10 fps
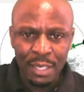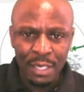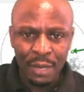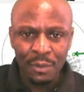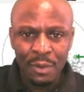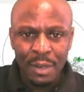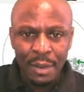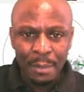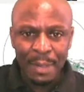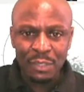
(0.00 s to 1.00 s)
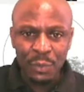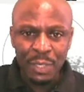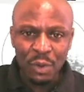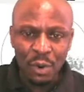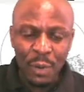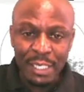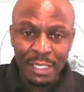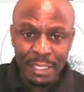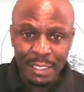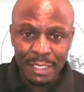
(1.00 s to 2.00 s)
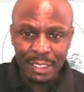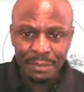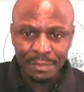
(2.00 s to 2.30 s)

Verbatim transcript: Now, but we know what is the